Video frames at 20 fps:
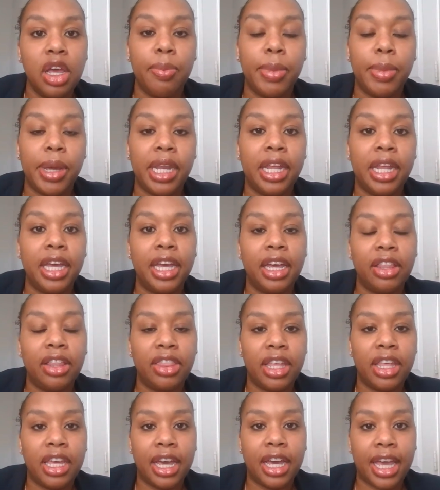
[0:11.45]

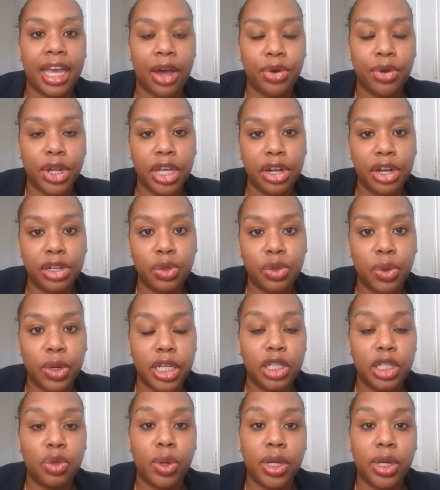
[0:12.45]
meaning the accounting year
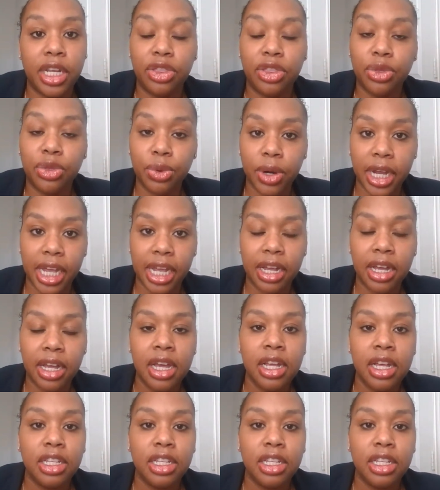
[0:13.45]
2023.